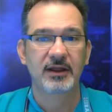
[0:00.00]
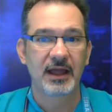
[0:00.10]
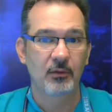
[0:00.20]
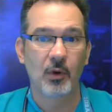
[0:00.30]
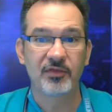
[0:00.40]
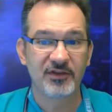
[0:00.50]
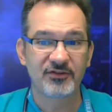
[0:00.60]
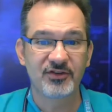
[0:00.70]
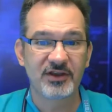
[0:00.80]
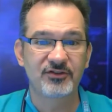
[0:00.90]
and what
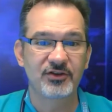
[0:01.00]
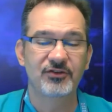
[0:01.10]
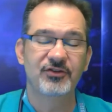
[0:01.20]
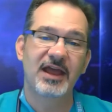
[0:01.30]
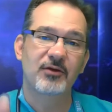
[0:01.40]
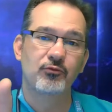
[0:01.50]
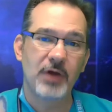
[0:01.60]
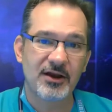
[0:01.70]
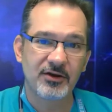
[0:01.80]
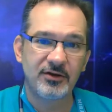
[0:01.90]
this is a
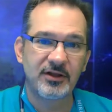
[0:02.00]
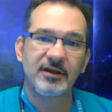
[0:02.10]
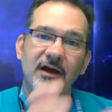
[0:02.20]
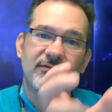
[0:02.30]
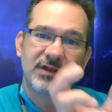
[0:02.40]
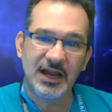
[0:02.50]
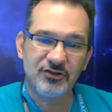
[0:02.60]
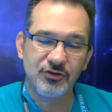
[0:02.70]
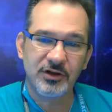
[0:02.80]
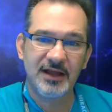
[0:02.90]
record of
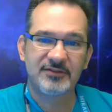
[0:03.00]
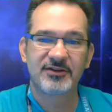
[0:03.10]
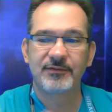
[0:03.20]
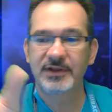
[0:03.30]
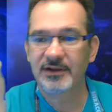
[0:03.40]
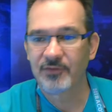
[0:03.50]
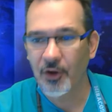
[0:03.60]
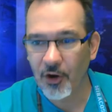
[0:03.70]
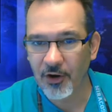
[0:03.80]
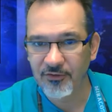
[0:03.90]
electrical activity of the
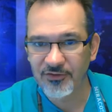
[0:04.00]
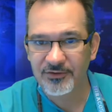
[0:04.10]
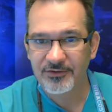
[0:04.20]
heart.